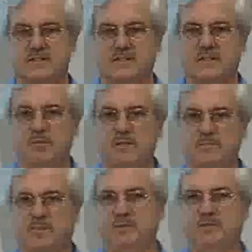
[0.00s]
So you
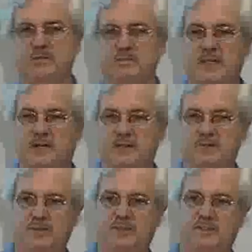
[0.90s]
might produce power
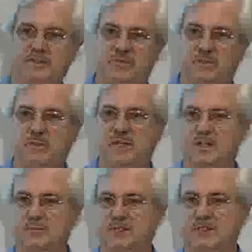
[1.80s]
really good for a
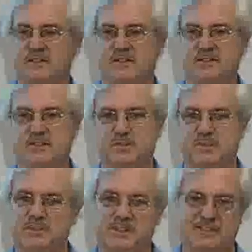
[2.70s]
while, but in the long term,
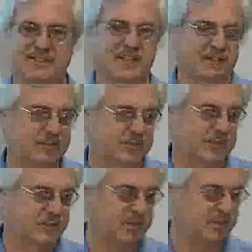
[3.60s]
it's not good for
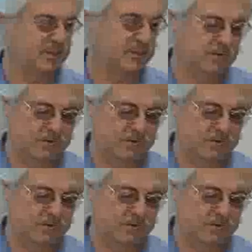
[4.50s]
the turbine.